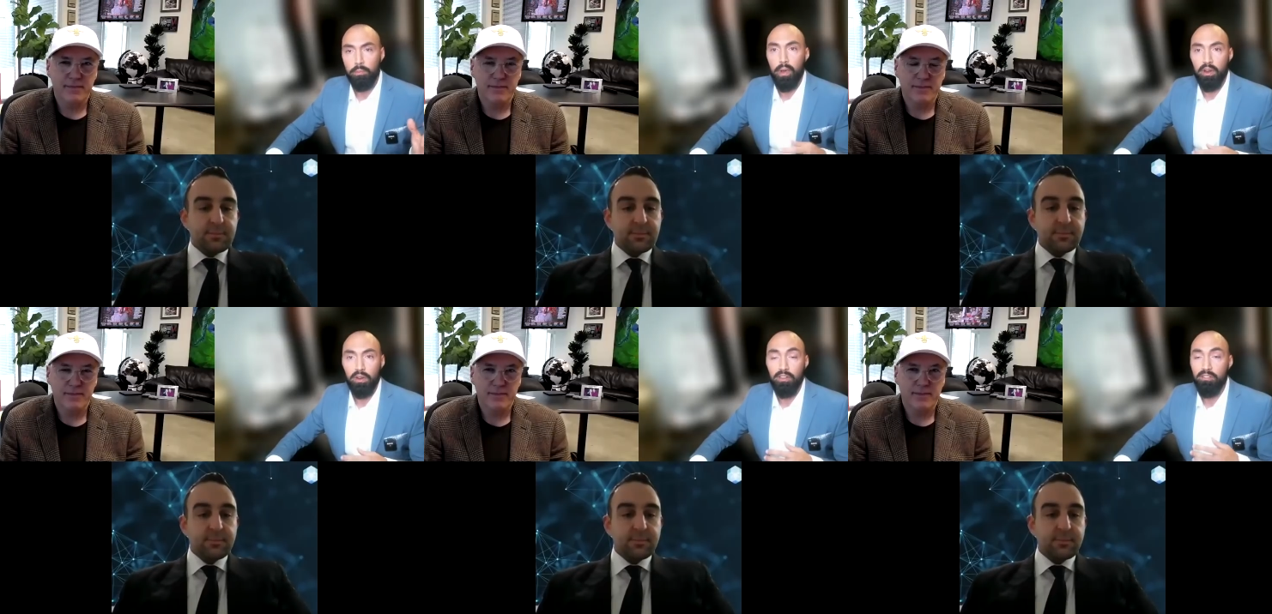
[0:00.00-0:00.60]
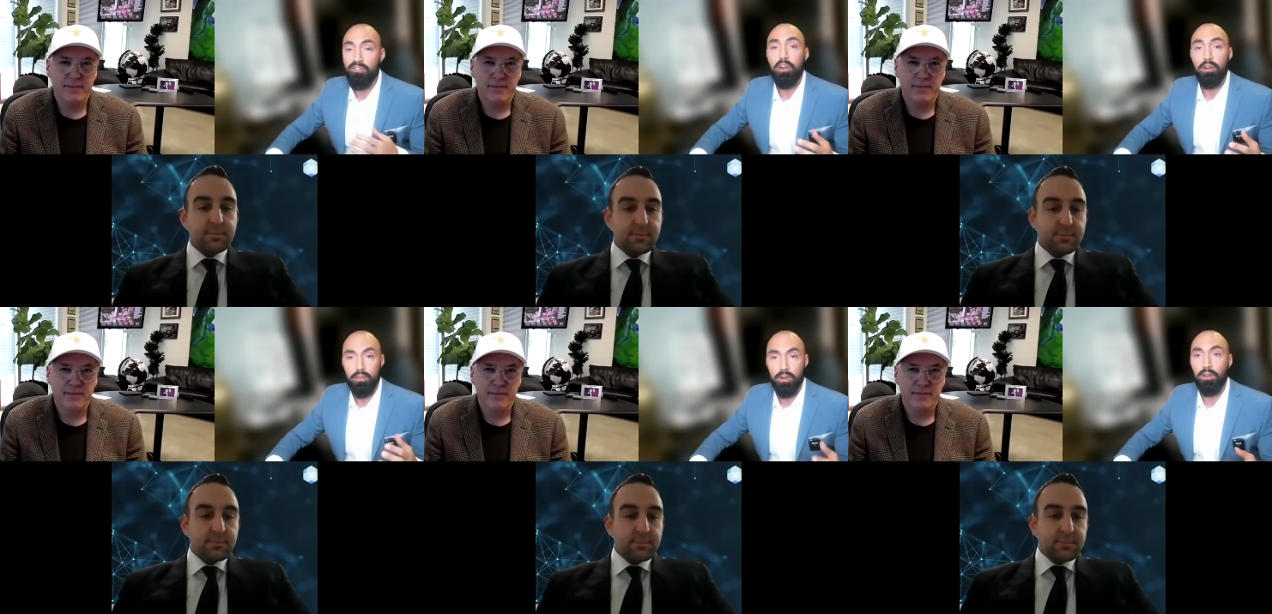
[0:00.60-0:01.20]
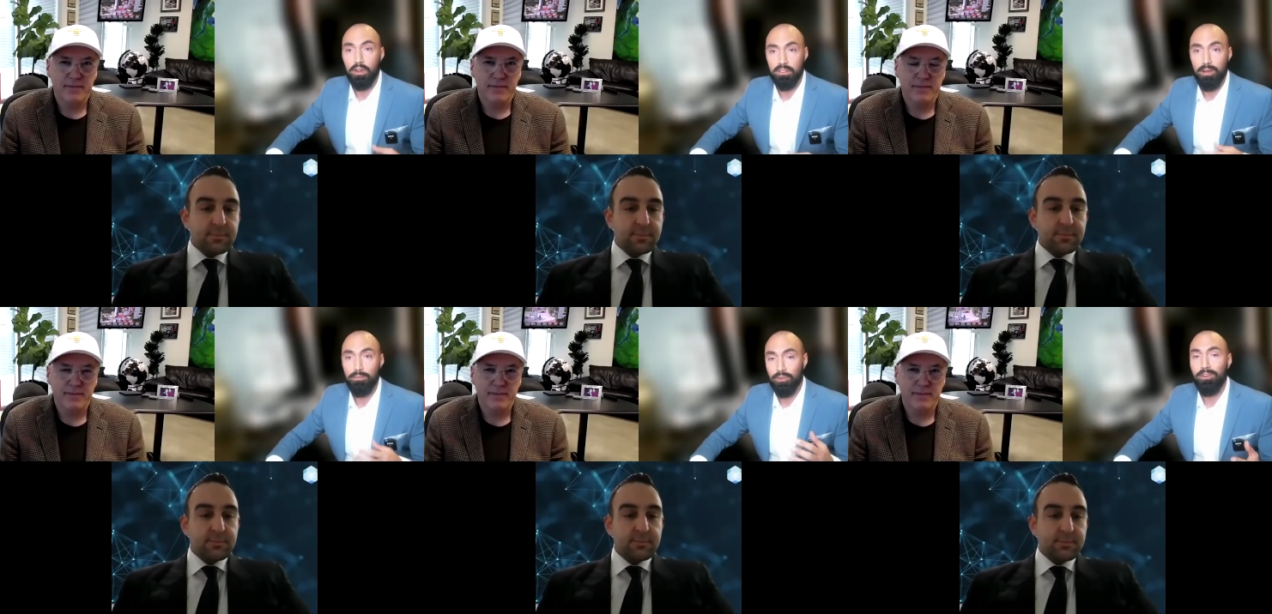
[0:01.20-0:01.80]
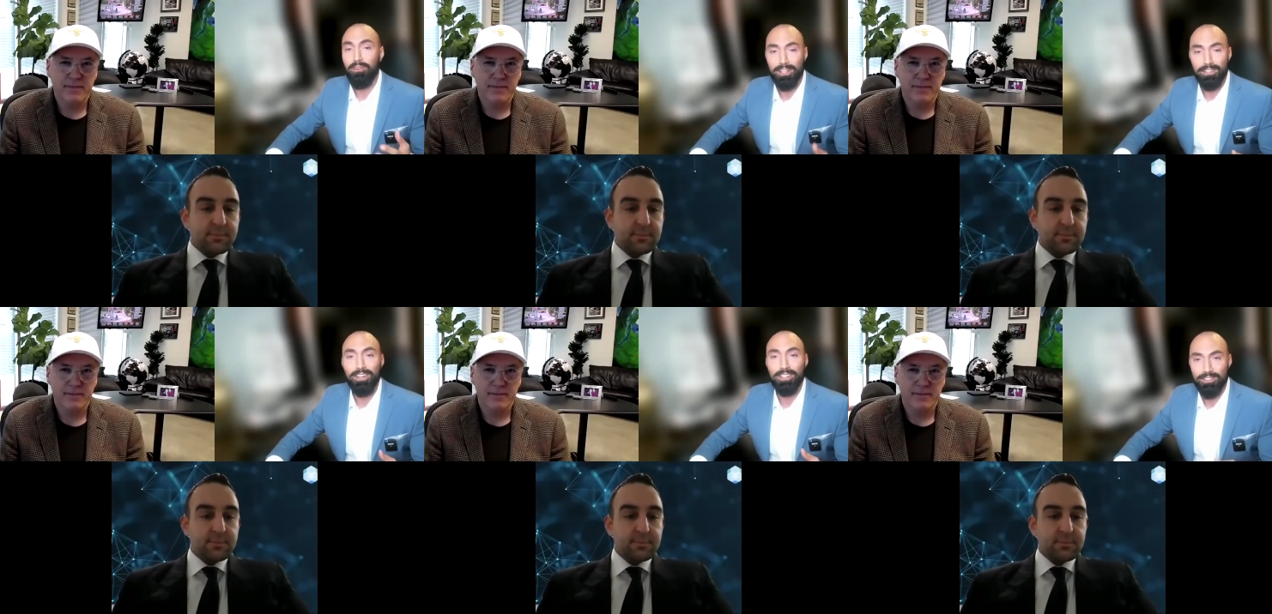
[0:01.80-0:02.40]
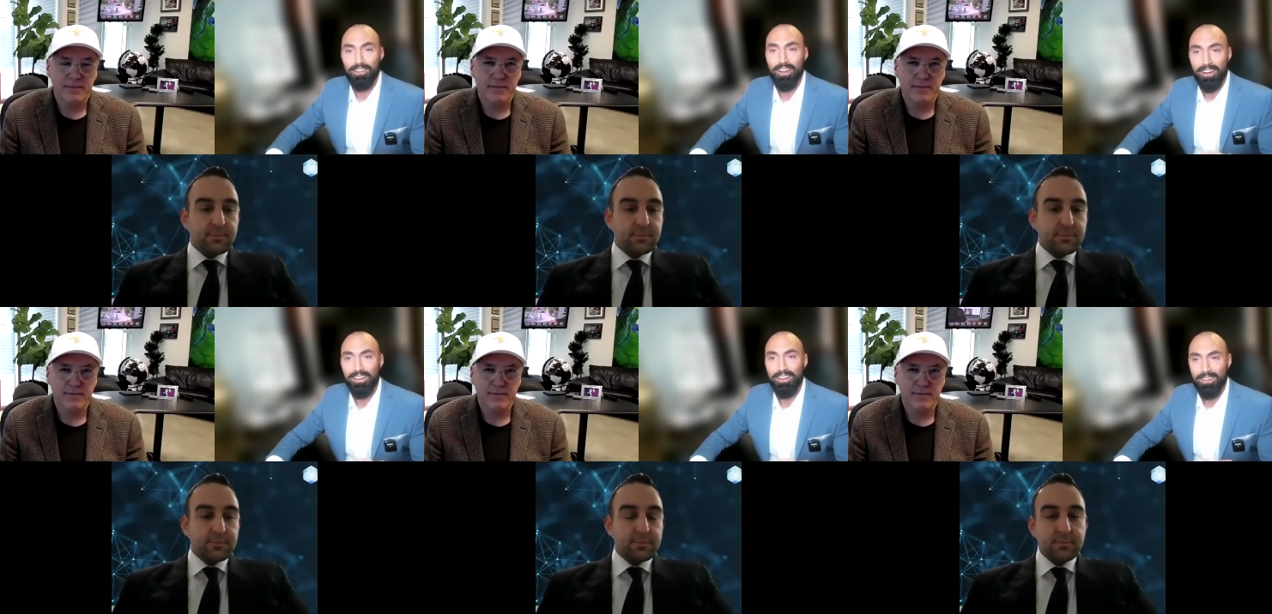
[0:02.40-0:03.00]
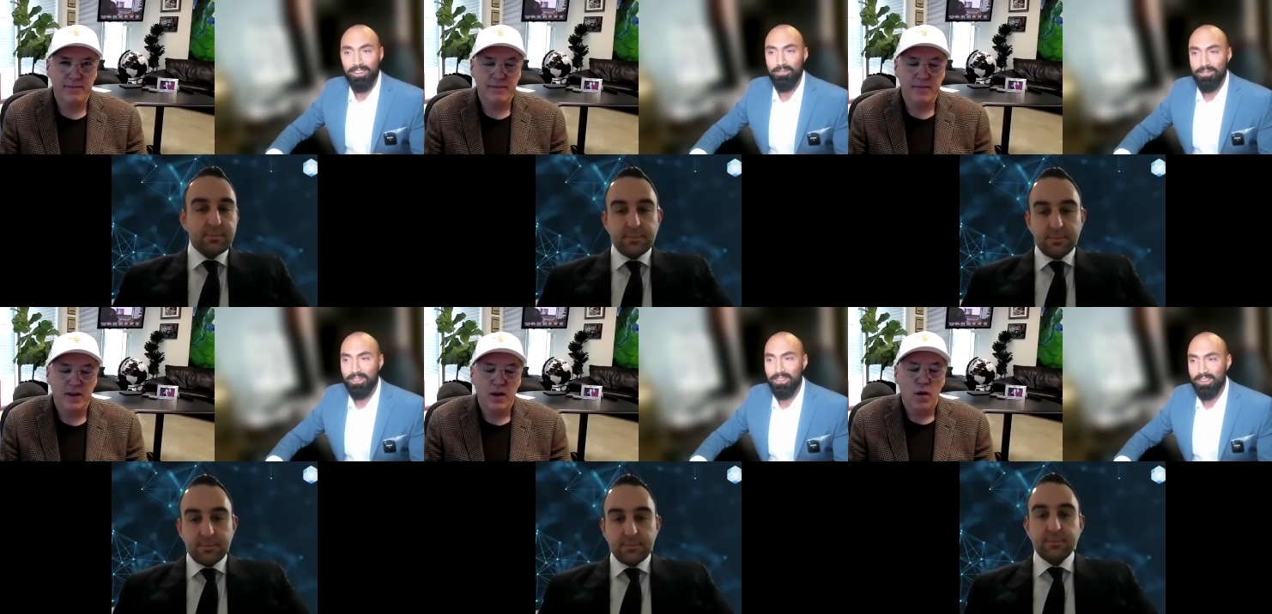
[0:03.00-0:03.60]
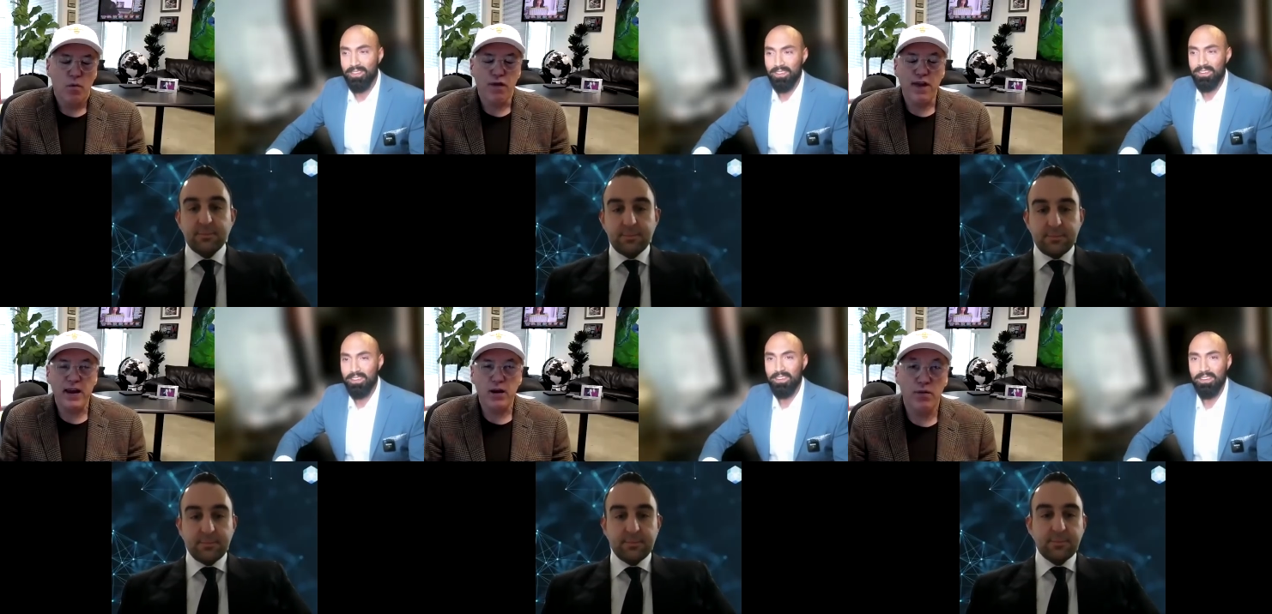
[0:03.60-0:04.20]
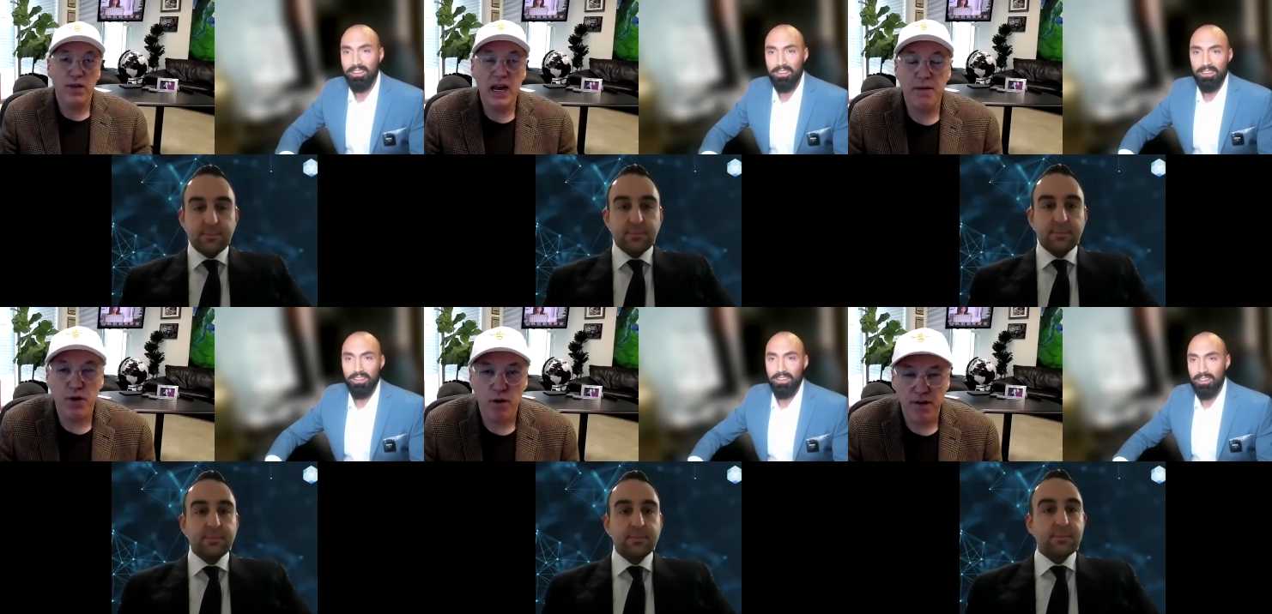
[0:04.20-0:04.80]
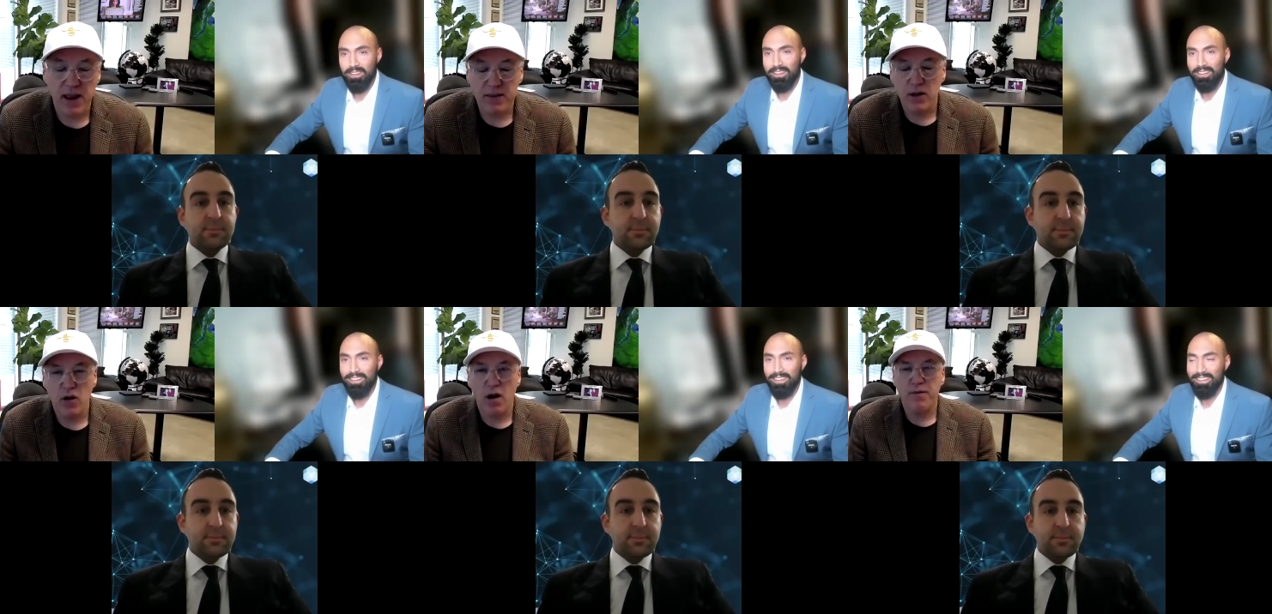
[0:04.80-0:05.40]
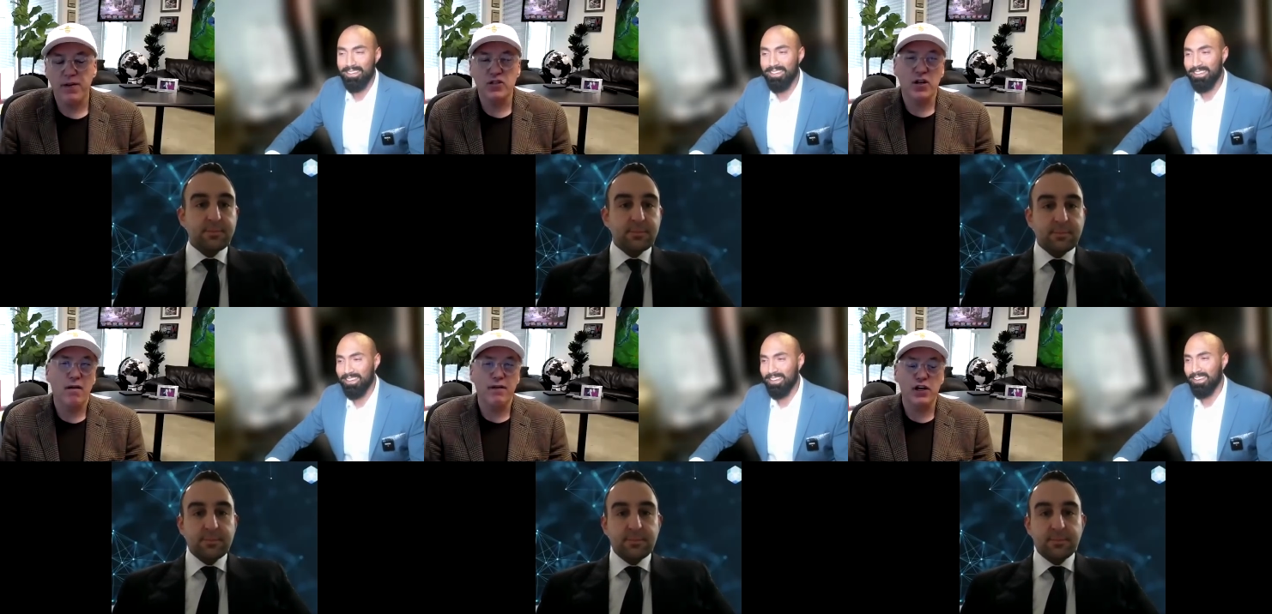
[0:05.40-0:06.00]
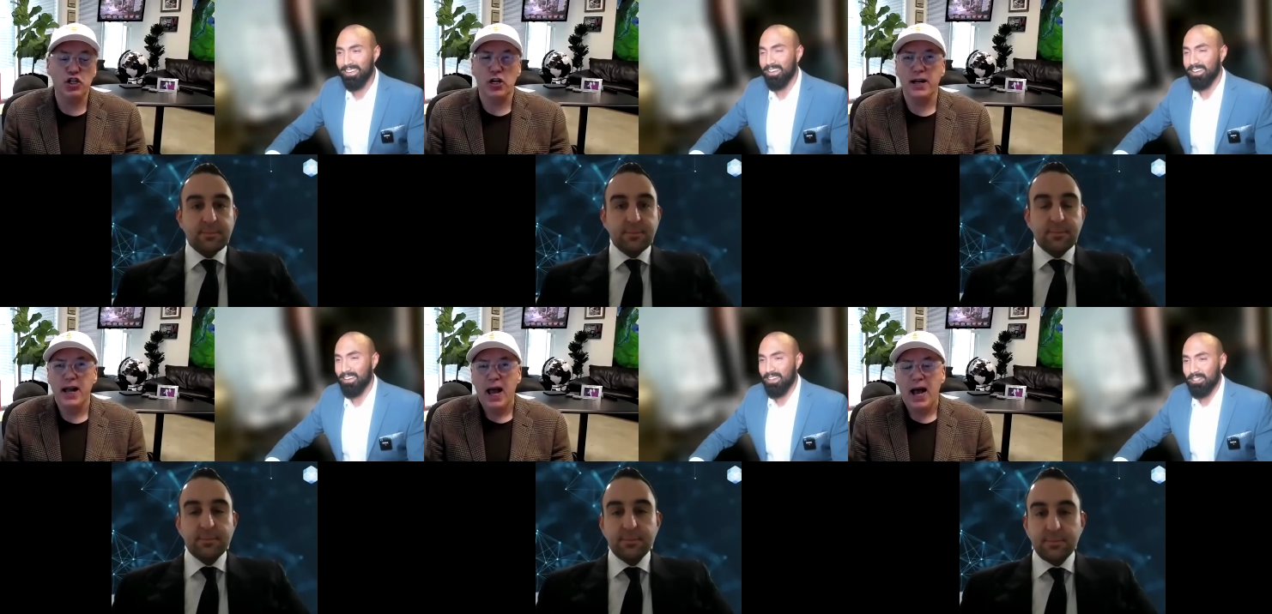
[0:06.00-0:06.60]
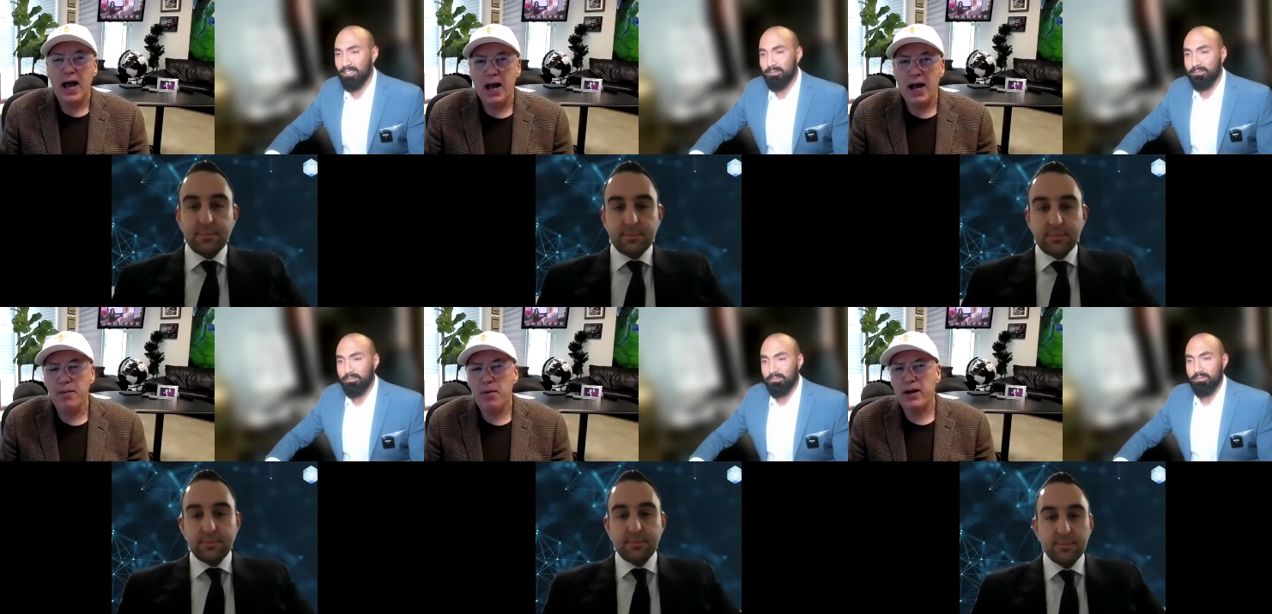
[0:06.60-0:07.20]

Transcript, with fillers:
Speaker 1: miner in a very, very long time. So congratulations on that.
Speaker 2: Well, thank you. And thank you for your faith and confidence in our vision. I